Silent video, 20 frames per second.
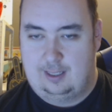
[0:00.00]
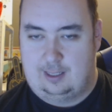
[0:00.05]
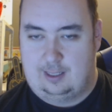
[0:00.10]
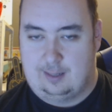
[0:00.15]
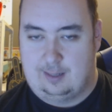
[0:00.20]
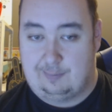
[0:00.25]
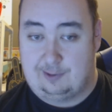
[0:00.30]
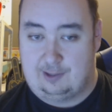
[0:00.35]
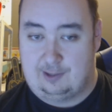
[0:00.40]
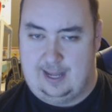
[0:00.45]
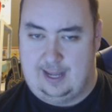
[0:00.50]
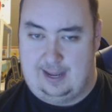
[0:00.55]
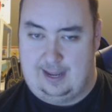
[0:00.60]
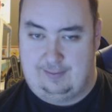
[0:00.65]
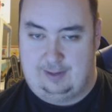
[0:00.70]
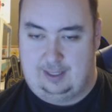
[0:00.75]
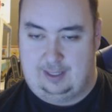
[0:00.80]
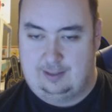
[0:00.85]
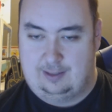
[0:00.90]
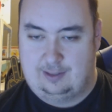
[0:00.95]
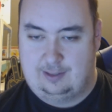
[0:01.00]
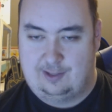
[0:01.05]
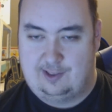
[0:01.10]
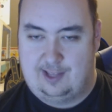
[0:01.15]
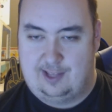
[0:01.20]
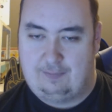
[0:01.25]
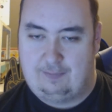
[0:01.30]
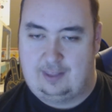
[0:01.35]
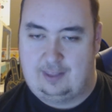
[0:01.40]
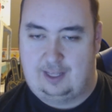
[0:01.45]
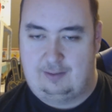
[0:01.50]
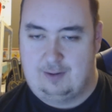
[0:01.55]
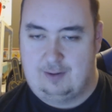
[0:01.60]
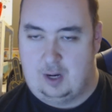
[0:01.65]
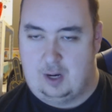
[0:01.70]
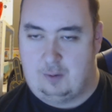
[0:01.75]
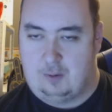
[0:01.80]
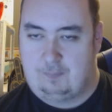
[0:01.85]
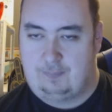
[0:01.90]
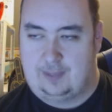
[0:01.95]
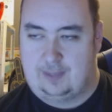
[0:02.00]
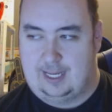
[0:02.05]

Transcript: dumpster diving, just stuff that you know.